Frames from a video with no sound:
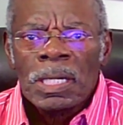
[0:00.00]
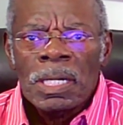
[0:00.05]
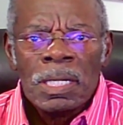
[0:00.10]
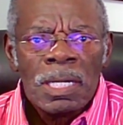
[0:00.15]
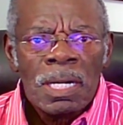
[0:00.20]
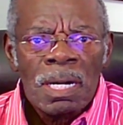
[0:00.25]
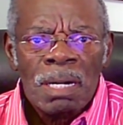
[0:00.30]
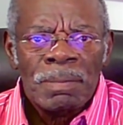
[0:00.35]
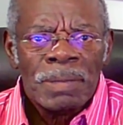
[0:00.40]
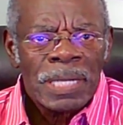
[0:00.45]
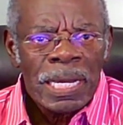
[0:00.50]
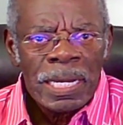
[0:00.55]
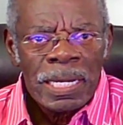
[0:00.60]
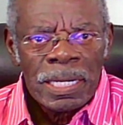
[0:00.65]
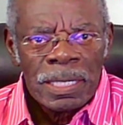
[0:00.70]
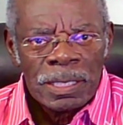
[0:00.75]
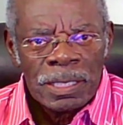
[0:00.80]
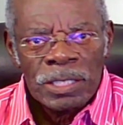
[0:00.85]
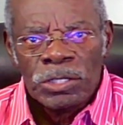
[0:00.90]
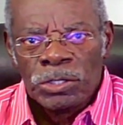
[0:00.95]
uh, come
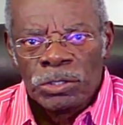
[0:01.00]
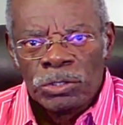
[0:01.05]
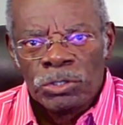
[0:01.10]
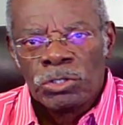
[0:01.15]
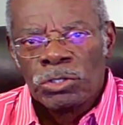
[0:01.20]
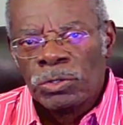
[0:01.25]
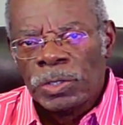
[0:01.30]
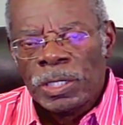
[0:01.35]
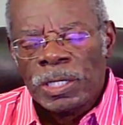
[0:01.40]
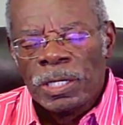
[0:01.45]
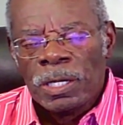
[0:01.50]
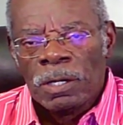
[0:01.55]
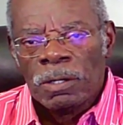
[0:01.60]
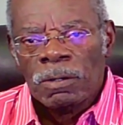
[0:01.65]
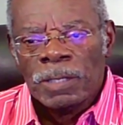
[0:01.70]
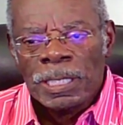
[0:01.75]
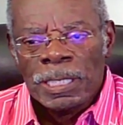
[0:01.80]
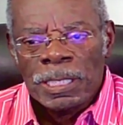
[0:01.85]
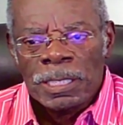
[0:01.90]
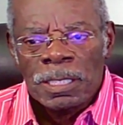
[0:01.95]
again into
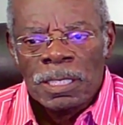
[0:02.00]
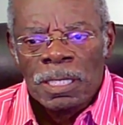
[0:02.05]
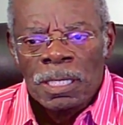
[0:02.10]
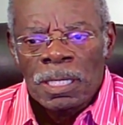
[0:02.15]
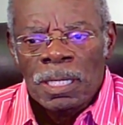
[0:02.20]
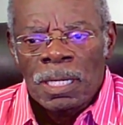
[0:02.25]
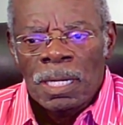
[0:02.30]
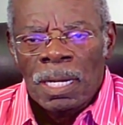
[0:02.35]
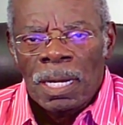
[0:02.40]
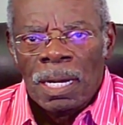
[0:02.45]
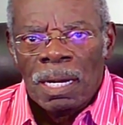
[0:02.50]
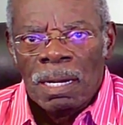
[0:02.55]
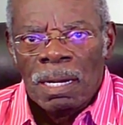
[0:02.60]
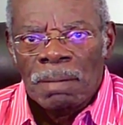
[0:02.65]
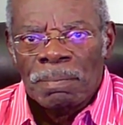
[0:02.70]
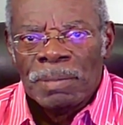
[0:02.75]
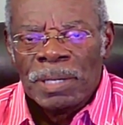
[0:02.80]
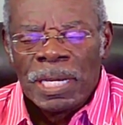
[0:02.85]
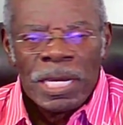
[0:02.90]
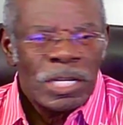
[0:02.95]
studio and
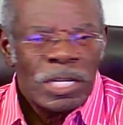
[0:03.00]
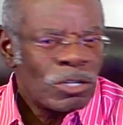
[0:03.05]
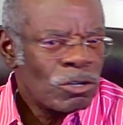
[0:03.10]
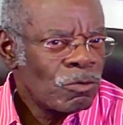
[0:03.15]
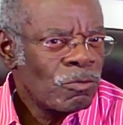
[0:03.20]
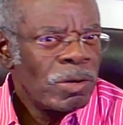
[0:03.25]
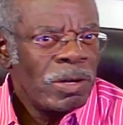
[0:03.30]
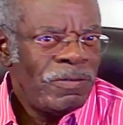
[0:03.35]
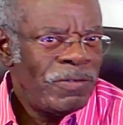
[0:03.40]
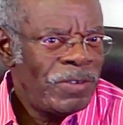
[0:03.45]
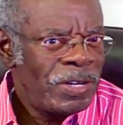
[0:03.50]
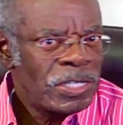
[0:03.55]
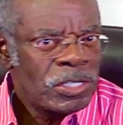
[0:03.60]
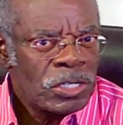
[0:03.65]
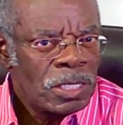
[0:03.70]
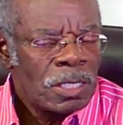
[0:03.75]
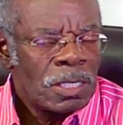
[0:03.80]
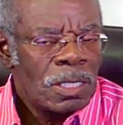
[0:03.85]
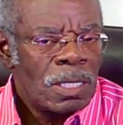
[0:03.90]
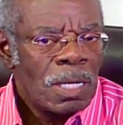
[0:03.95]
uh, begin to
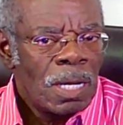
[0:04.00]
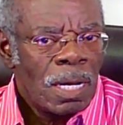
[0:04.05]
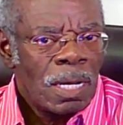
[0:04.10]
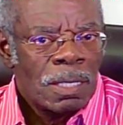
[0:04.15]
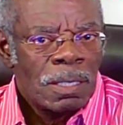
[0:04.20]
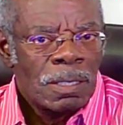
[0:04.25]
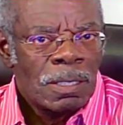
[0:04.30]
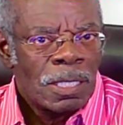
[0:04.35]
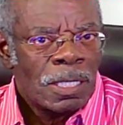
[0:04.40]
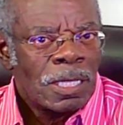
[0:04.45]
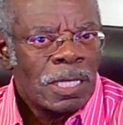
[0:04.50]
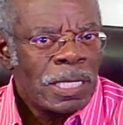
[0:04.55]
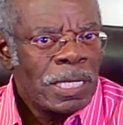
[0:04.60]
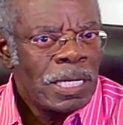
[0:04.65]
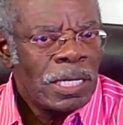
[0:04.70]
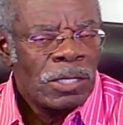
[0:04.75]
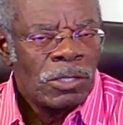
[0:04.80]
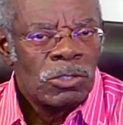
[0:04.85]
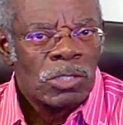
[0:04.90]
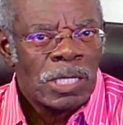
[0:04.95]
revisit uh, the
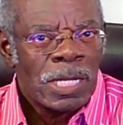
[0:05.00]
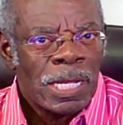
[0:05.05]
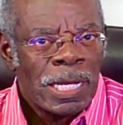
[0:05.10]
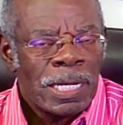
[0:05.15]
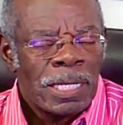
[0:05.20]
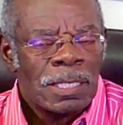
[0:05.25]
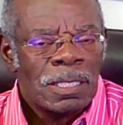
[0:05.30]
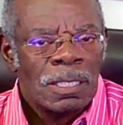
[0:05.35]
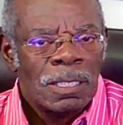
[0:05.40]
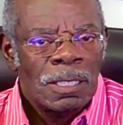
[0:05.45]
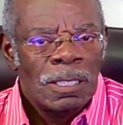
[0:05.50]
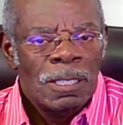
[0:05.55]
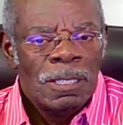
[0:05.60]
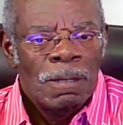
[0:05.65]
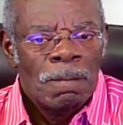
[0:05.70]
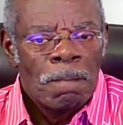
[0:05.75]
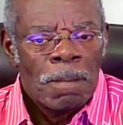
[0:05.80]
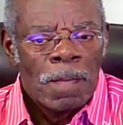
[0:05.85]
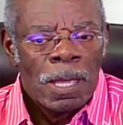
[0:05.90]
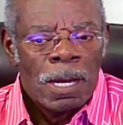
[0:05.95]
things that
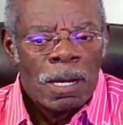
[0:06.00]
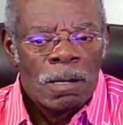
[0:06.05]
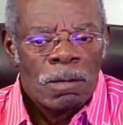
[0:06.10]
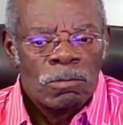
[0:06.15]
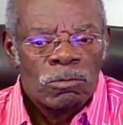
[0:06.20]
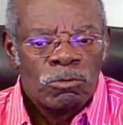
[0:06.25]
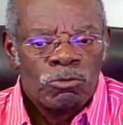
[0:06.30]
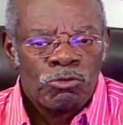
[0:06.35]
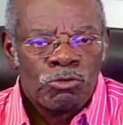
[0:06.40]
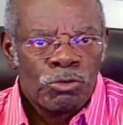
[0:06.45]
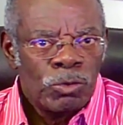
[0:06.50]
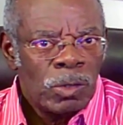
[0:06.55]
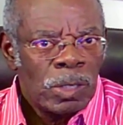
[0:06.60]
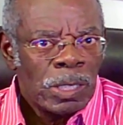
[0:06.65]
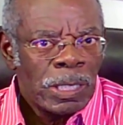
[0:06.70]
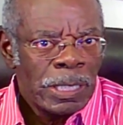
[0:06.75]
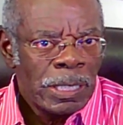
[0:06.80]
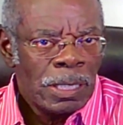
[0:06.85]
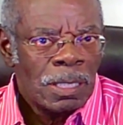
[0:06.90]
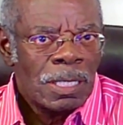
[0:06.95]
uh,
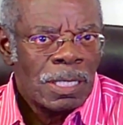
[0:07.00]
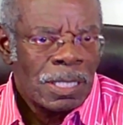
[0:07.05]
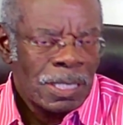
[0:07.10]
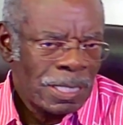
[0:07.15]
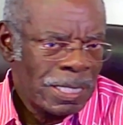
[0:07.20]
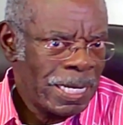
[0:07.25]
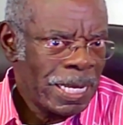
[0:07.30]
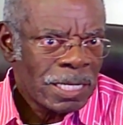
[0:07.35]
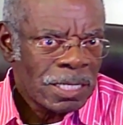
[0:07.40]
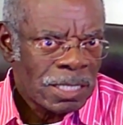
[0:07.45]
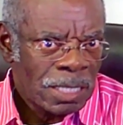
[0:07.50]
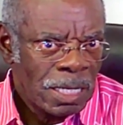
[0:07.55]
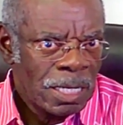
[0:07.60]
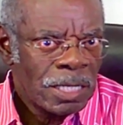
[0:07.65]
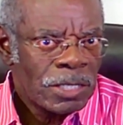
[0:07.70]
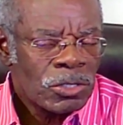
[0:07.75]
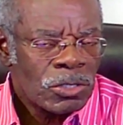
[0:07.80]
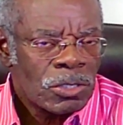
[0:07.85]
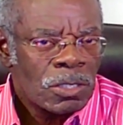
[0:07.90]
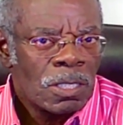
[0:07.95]
truly connect
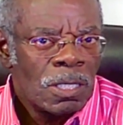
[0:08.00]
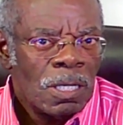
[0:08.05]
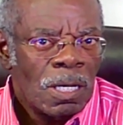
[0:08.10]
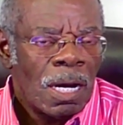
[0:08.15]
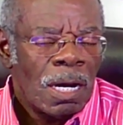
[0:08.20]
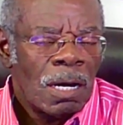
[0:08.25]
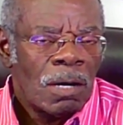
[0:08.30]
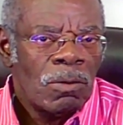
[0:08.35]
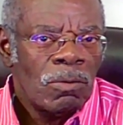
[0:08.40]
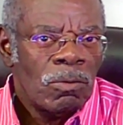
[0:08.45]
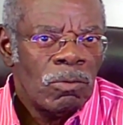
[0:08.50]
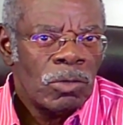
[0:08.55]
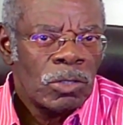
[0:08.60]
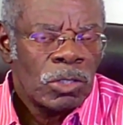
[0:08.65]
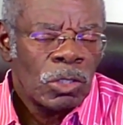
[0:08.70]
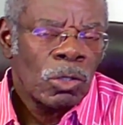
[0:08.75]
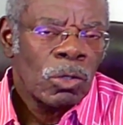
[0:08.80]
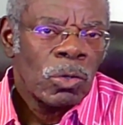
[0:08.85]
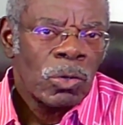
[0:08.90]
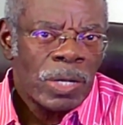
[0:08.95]
us uh,
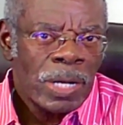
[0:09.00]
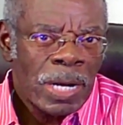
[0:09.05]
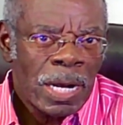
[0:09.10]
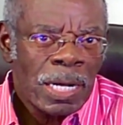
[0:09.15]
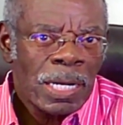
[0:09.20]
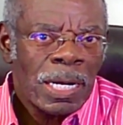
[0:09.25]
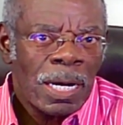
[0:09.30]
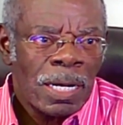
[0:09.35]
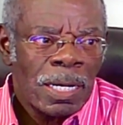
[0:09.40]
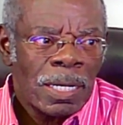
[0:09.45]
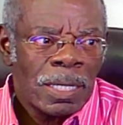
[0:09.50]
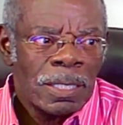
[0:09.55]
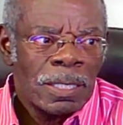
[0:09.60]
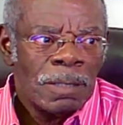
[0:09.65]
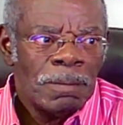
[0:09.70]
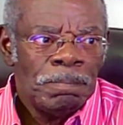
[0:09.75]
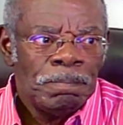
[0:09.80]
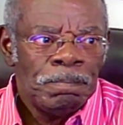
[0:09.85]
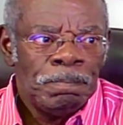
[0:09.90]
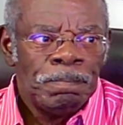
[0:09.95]
with the Lord our God.